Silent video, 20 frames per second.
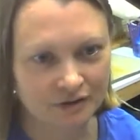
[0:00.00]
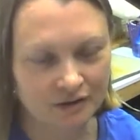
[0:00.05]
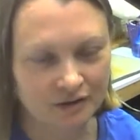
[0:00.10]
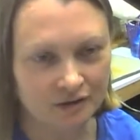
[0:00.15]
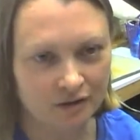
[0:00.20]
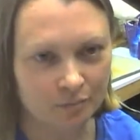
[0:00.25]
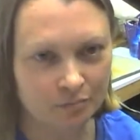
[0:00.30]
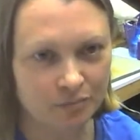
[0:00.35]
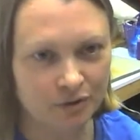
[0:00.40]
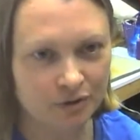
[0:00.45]

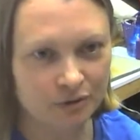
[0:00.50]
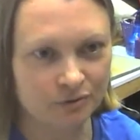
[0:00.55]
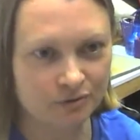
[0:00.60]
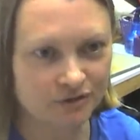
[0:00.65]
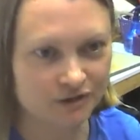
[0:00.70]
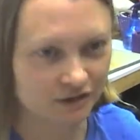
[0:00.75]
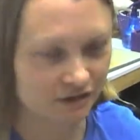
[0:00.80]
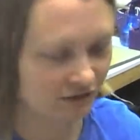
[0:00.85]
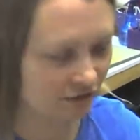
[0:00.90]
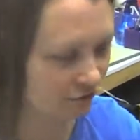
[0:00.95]

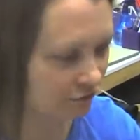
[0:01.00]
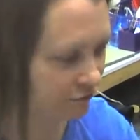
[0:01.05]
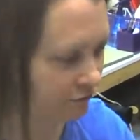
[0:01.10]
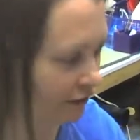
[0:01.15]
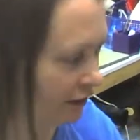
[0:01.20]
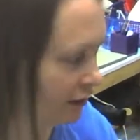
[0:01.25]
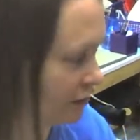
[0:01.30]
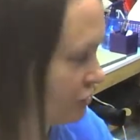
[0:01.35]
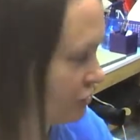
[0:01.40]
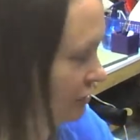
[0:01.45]
abuse and then
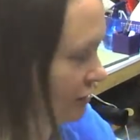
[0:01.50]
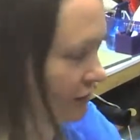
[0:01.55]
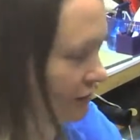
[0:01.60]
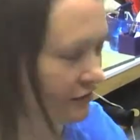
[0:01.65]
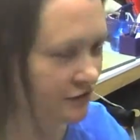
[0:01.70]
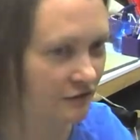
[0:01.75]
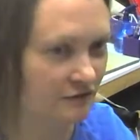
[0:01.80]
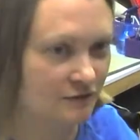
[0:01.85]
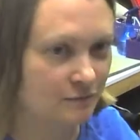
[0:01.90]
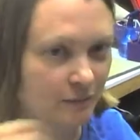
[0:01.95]
friction
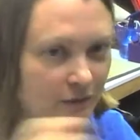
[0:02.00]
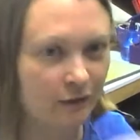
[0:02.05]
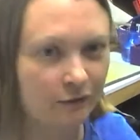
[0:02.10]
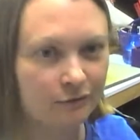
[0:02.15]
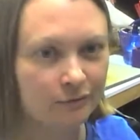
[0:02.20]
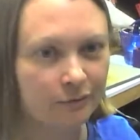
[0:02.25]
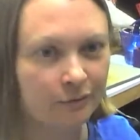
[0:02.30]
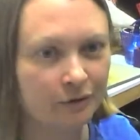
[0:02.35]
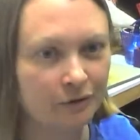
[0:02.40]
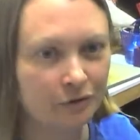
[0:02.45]
because it's being
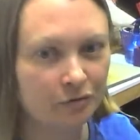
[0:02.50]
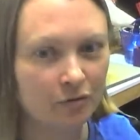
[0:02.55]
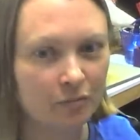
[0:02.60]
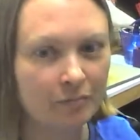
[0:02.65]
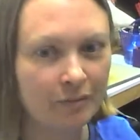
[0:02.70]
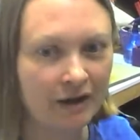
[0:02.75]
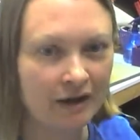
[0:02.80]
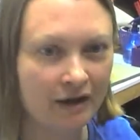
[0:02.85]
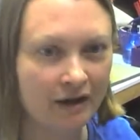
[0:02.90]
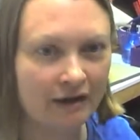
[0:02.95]
thrown into a
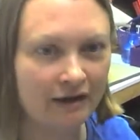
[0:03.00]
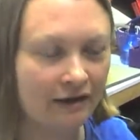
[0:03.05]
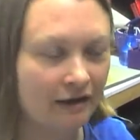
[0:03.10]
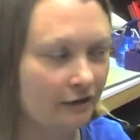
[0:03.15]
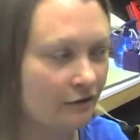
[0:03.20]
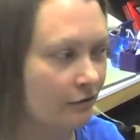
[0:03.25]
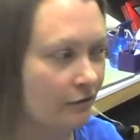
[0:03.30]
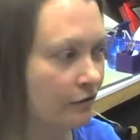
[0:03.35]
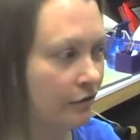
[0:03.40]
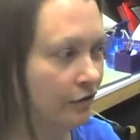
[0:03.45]

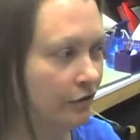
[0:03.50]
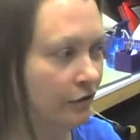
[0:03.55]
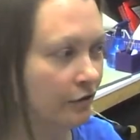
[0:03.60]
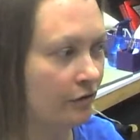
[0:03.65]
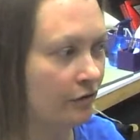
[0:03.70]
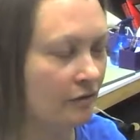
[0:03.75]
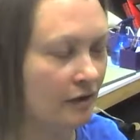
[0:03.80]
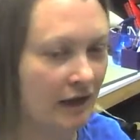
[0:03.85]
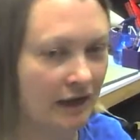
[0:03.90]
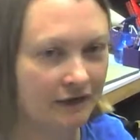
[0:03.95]
bag or you're
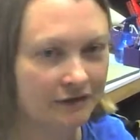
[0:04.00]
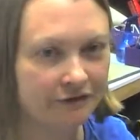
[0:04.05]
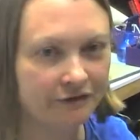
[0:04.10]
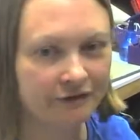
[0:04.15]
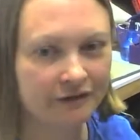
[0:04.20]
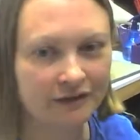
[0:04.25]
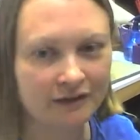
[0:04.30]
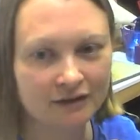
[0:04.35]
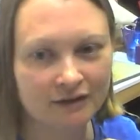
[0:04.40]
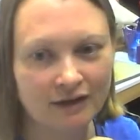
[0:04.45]

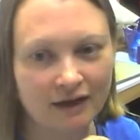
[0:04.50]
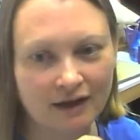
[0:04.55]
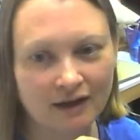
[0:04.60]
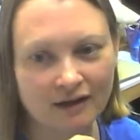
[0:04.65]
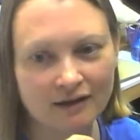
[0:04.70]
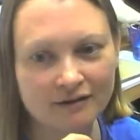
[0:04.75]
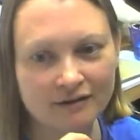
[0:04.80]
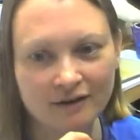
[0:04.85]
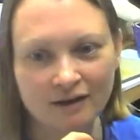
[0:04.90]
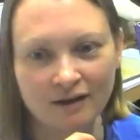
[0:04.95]
handling it a
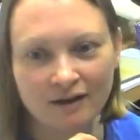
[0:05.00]
lot.